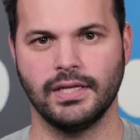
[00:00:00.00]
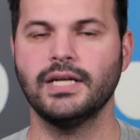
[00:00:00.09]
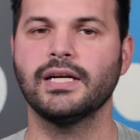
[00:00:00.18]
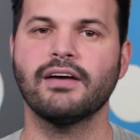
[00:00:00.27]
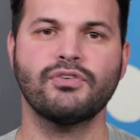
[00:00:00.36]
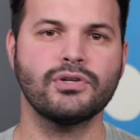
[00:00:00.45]
In
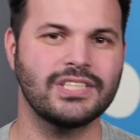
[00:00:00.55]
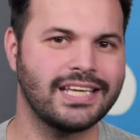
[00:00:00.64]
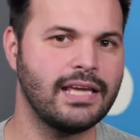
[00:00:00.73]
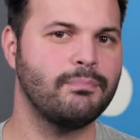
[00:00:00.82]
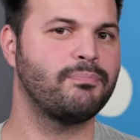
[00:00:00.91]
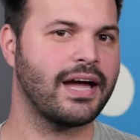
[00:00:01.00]
an effort to
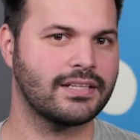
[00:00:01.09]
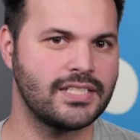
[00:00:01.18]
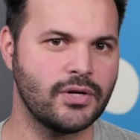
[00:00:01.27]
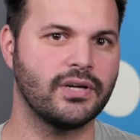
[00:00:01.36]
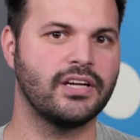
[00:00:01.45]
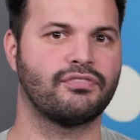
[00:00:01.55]
keep
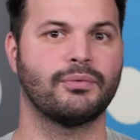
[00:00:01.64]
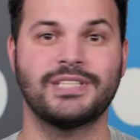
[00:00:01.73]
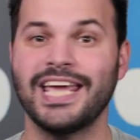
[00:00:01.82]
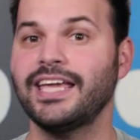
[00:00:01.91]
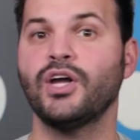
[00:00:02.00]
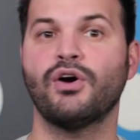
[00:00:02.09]
bacteria from
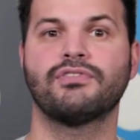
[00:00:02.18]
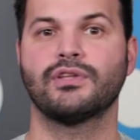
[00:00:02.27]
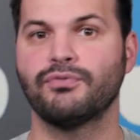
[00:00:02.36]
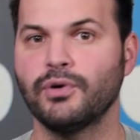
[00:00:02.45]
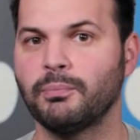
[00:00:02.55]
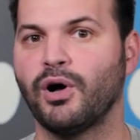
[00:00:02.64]
taking over the
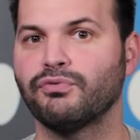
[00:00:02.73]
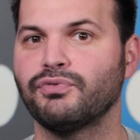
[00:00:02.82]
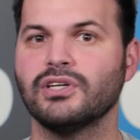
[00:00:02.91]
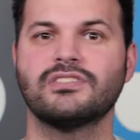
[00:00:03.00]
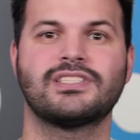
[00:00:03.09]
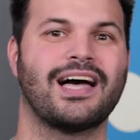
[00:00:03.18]
football
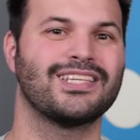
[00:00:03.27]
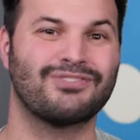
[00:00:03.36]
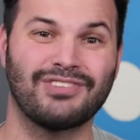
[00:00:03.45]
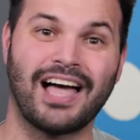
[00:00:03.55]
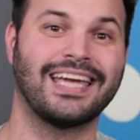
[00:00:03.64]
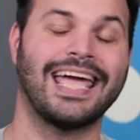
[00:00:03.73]
field-sized
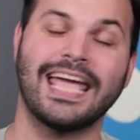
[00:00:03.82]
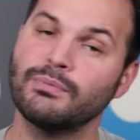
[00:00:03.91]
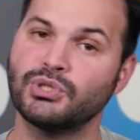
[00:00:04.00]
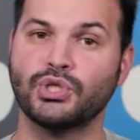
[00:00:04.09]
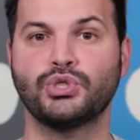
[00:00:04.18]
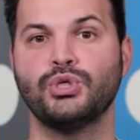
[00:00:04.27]
flying
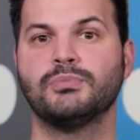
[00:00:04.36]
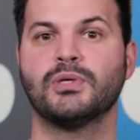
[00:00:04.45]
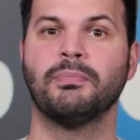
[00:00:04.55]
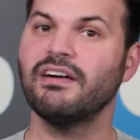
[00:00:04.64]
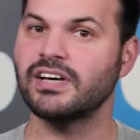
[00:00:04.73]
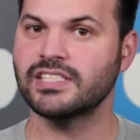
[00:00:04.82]
hamster tubes
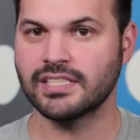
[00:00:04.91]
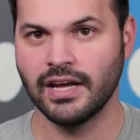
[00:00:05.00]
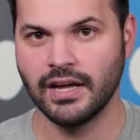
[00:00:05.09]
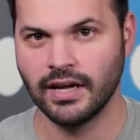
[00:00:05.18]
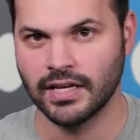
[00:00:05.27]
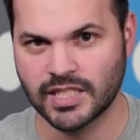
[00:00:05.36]
above us,
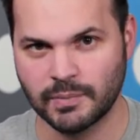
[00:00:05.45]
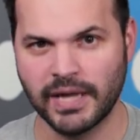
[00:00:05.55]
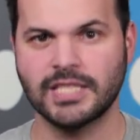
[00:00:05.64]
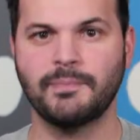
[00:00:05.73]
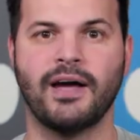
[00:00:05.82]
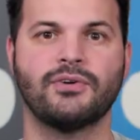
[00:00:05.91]

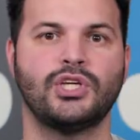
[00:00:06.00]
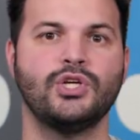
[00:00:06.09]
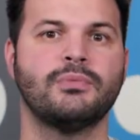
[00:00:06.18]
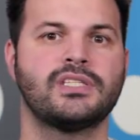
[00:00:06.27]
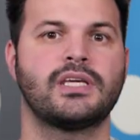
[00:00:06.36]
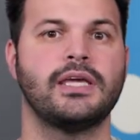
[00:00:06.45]
space-bound
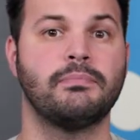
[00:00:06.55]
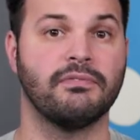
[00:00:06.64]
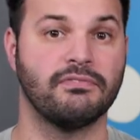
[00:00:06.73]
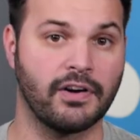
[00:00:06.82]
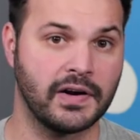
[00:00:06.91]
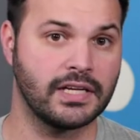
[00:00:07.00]
humans keep
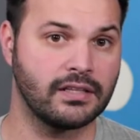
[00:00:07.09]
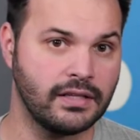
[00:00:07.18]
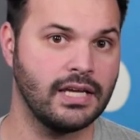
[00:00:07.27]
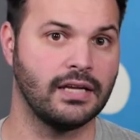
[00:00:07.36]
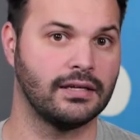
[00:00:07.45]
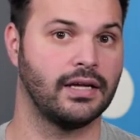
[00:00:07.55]
very
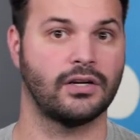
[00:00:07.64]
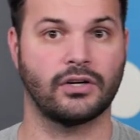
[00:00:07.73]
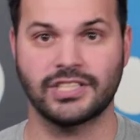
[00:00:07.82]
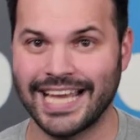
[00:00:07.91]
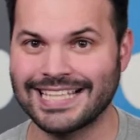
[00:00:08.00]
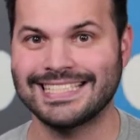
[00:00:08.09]
clean and are
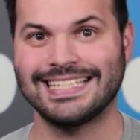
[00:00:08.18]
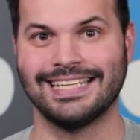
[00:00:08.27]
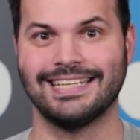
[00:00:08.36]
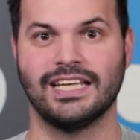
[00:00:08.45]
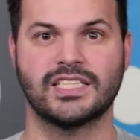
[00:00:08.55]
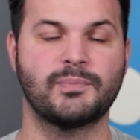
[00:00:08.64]

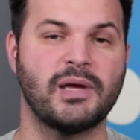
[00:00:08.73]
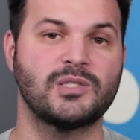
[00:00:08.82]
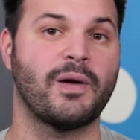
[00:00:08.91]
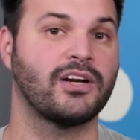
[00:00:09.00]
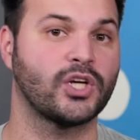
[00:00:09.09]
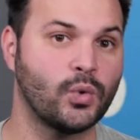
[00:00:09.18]
tested, and
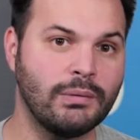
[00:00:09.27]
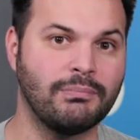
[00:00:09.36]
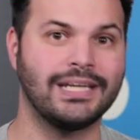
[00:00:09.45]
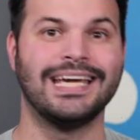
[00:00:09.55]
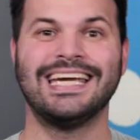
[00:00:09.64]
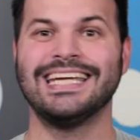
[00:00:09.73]
space-bound
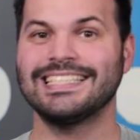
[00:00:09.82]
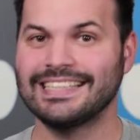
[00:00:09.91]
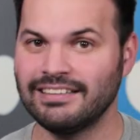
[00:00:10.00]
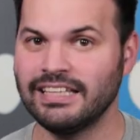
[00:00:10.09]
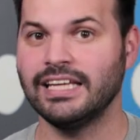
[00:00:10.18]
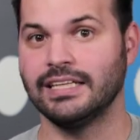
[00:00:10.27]
equipment is
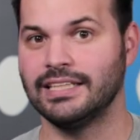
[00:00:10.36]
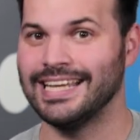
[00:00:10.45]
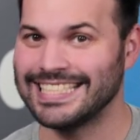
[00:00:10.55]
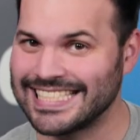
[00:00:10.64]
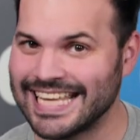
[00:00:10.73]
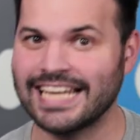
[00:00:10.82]
cleaned
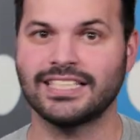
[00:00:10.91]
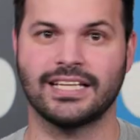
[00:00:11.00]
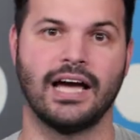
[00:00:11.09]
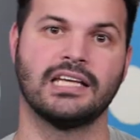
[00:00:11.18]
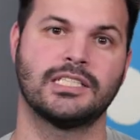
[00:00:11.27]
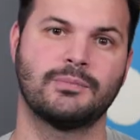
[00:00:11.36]
and
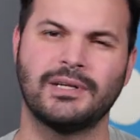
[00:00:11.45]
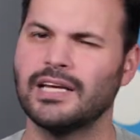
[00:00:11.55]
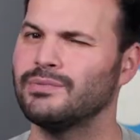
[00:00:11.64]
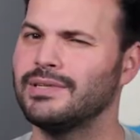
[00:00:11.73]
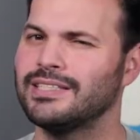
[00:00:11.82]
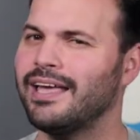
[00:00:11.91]
sanitized. But
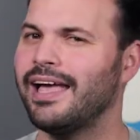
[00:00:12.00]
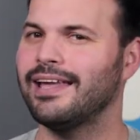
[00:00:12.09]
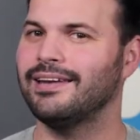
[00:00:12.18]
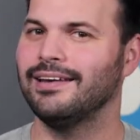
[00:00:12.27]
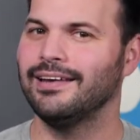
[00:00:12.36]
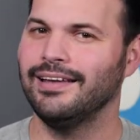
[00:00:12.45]
as we
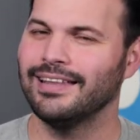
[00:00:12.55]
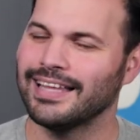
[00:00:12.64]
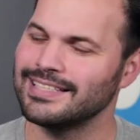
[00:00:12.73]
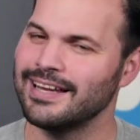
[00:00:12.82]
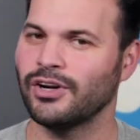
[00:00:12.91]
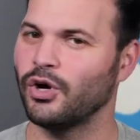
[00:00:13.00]
said,
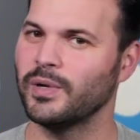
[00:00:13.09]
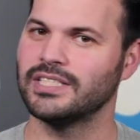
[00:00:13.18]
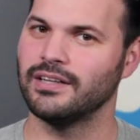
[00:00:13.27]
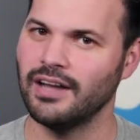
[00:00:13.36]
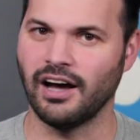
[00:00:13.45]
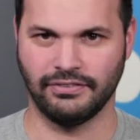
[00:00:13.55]
that's not always
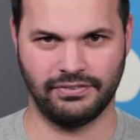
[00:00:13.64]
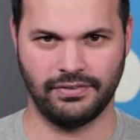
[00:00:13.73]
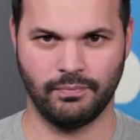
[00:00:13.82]
enough.